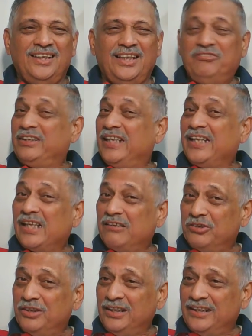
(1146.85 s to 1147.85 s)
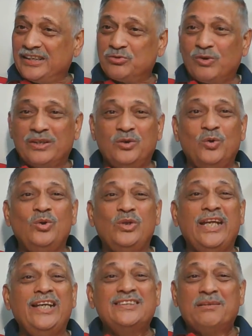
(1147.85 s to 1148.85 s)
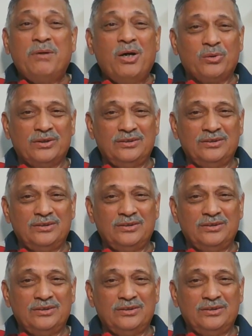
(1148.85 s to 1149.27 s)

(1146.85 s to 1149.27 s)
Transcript: If you think carefully, that's what the whole thing is about.